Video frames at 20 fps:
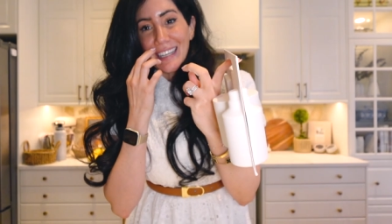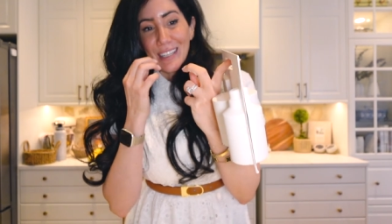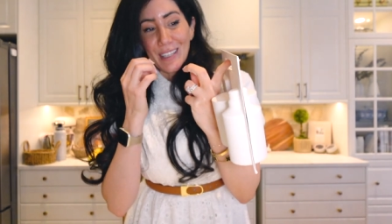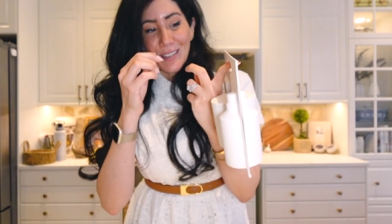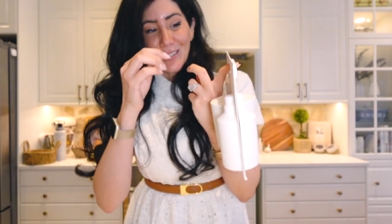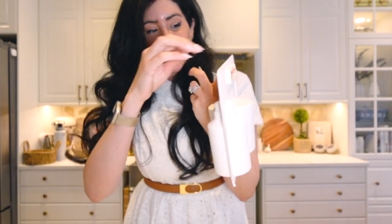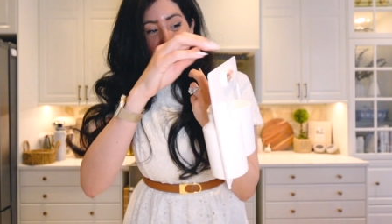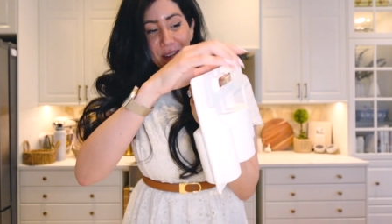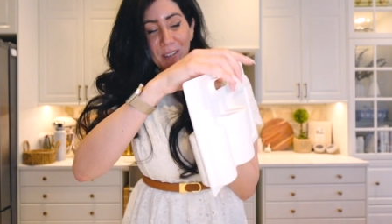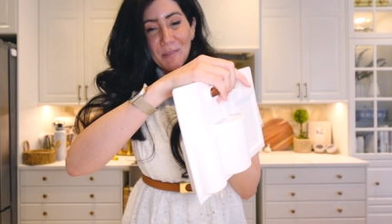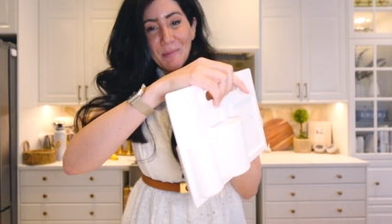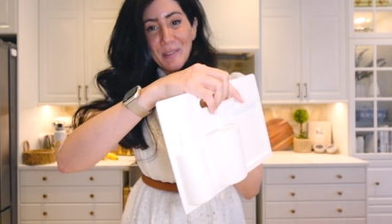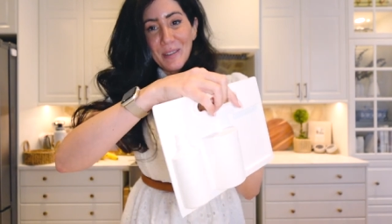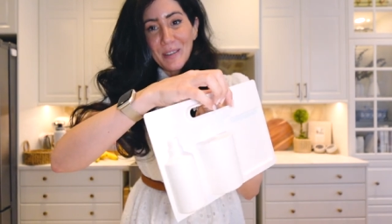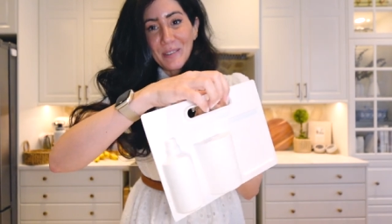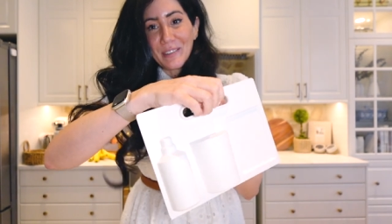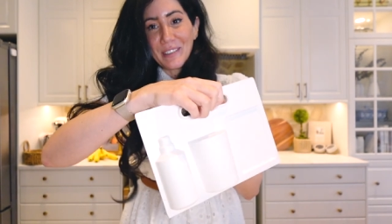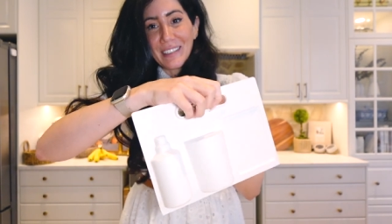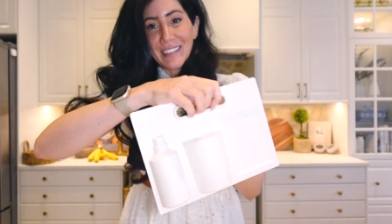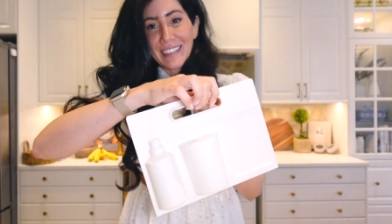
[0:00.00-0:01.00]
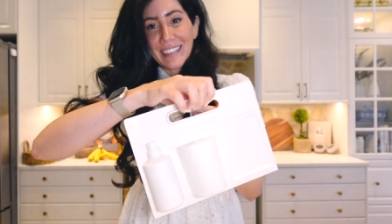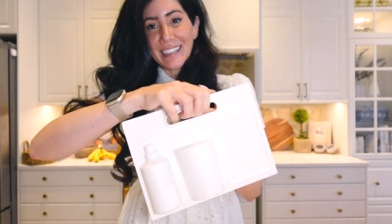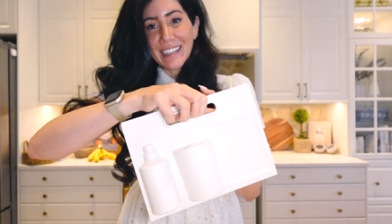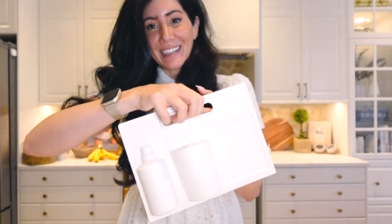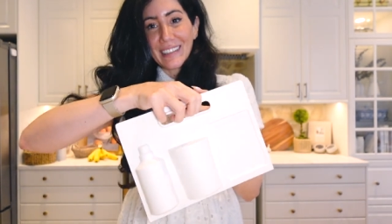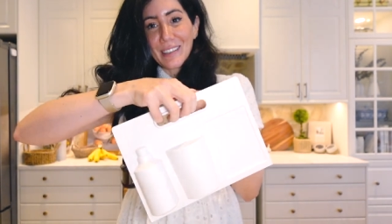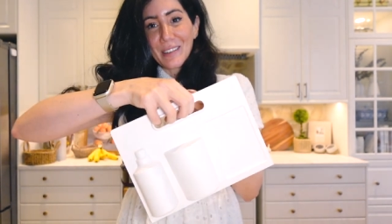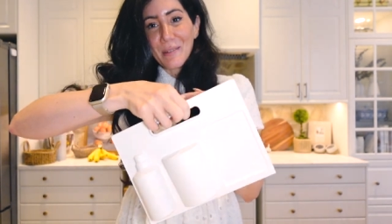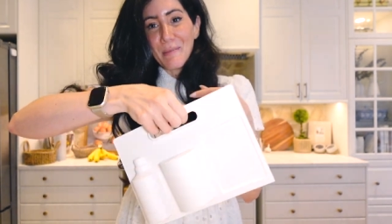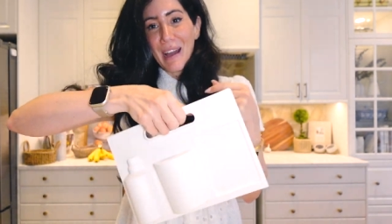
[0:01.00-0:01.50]
is so beautiful. It looks like
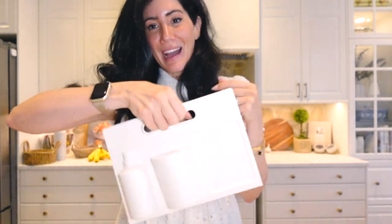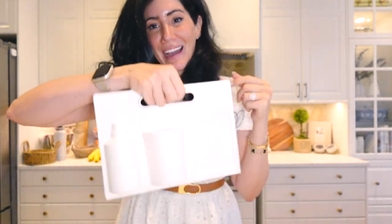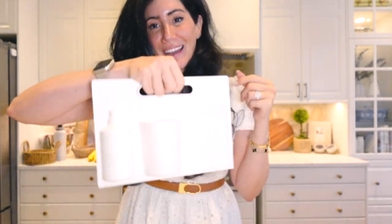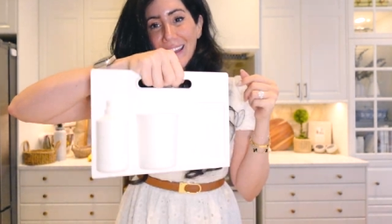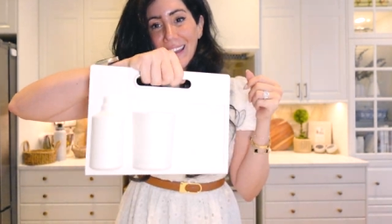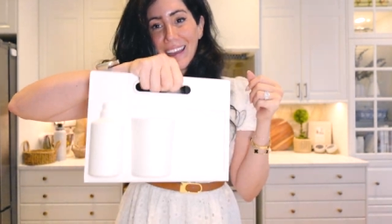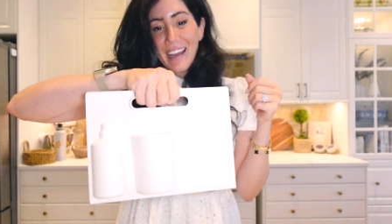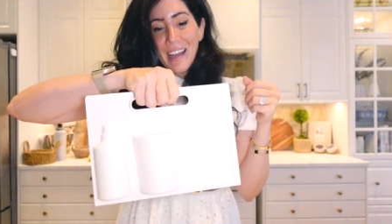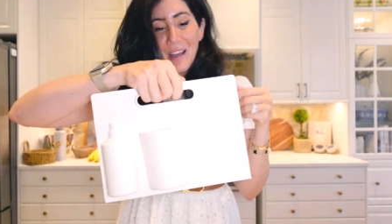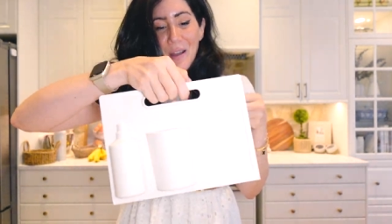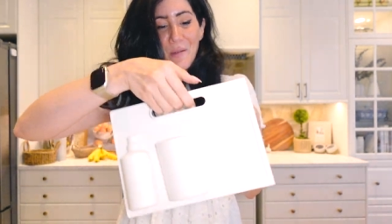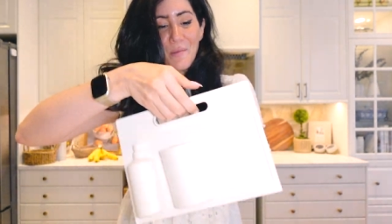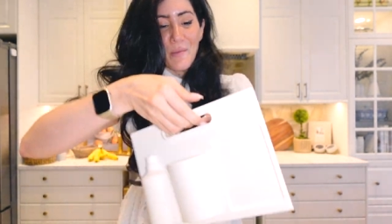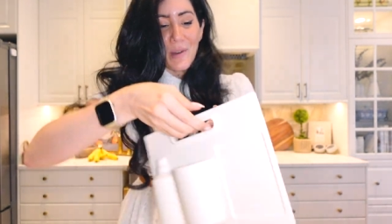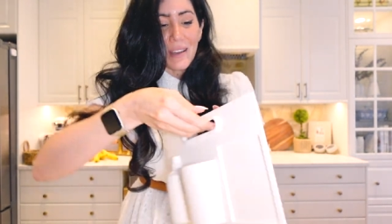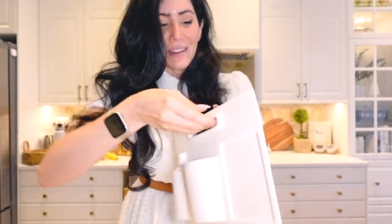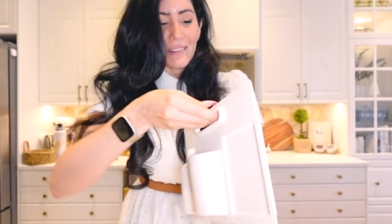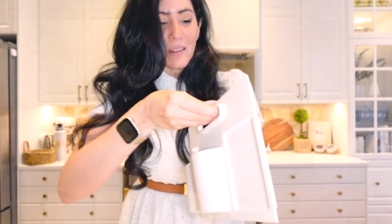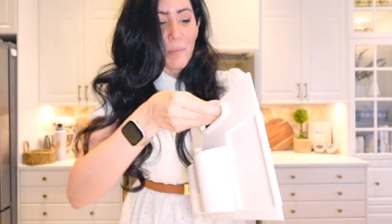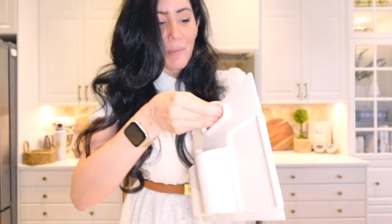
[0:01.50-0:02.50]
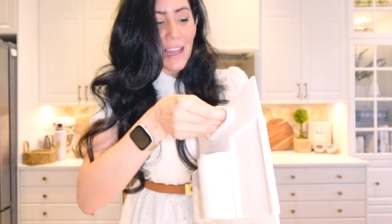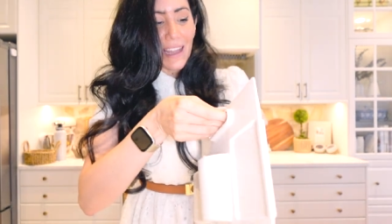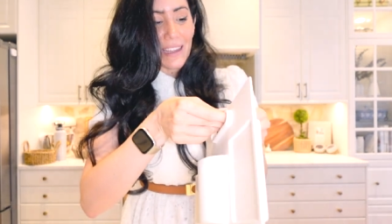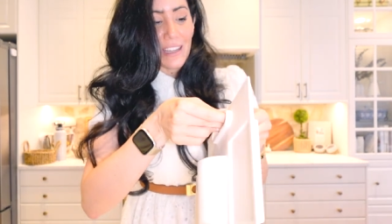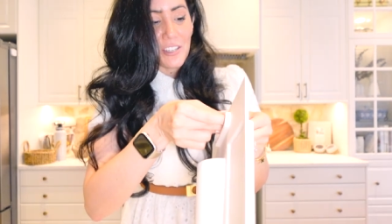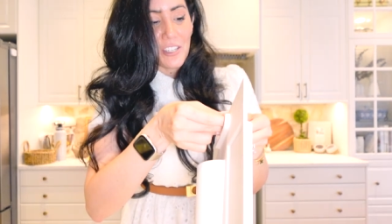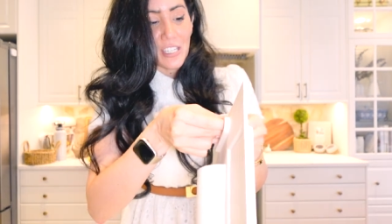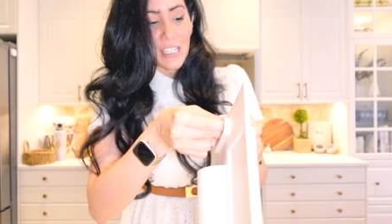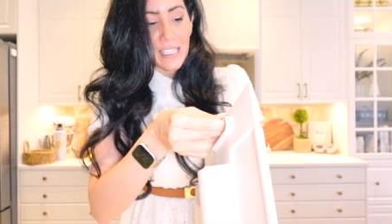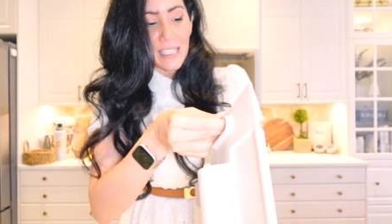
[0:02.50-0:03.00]
a little bag, but the
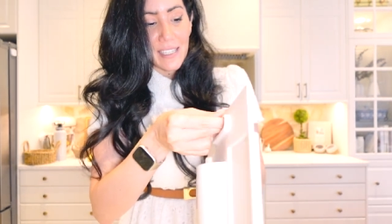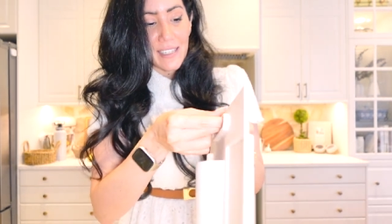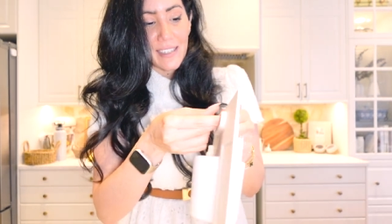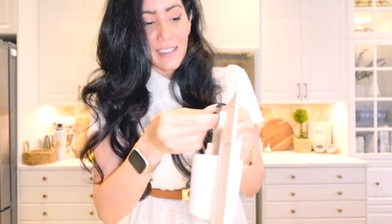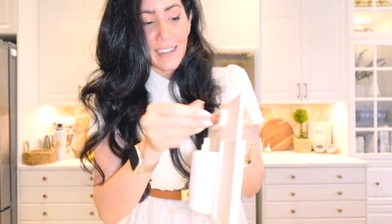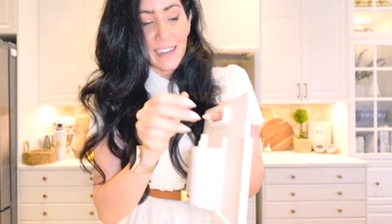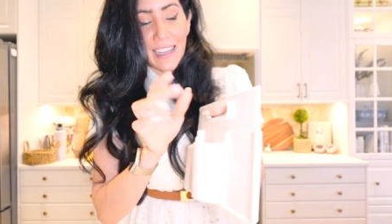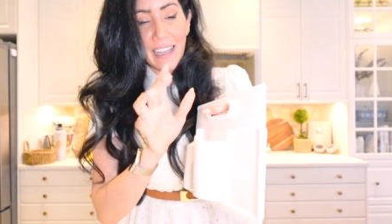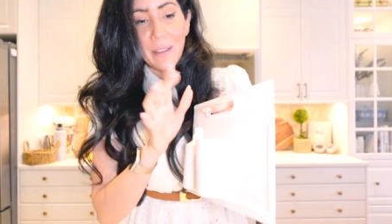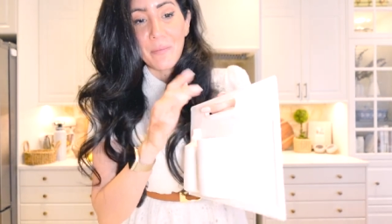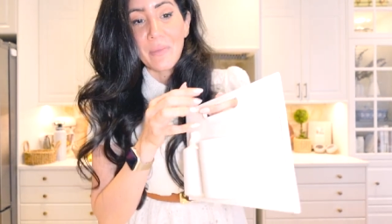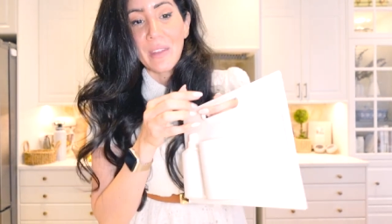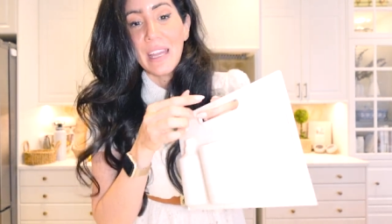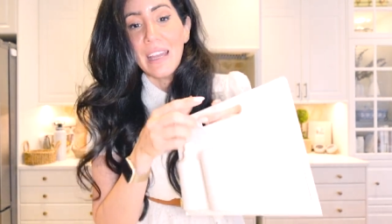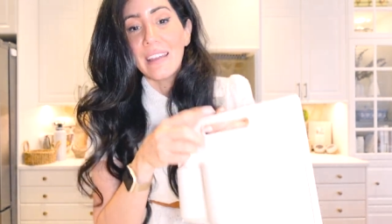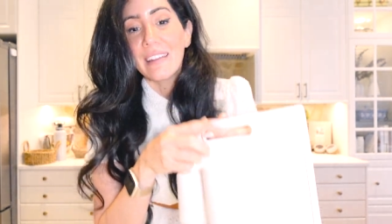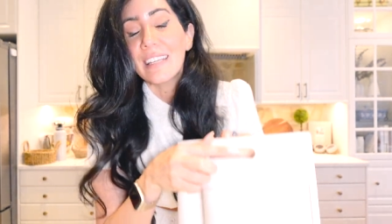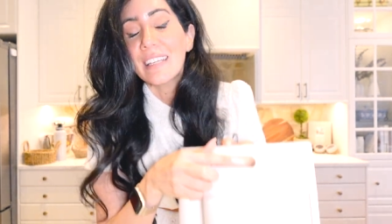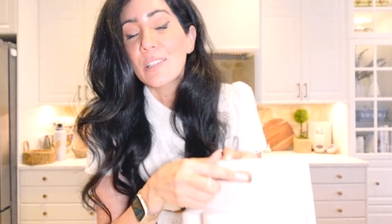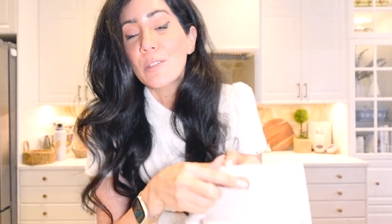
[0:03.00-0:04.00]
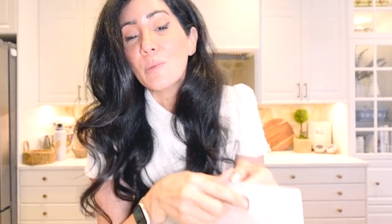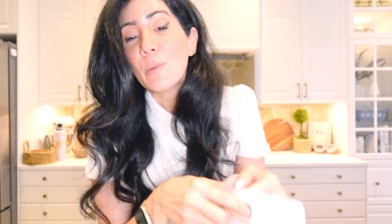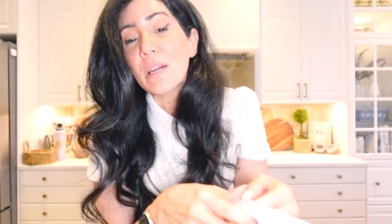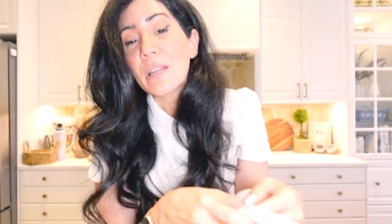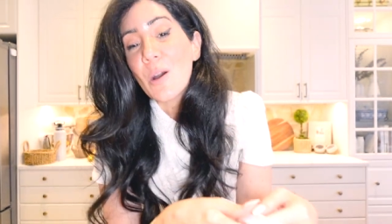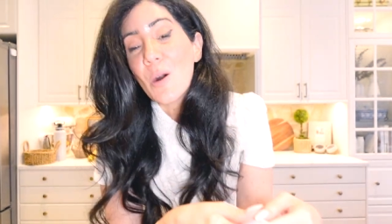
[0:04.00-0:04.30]
packaging is stunning. This one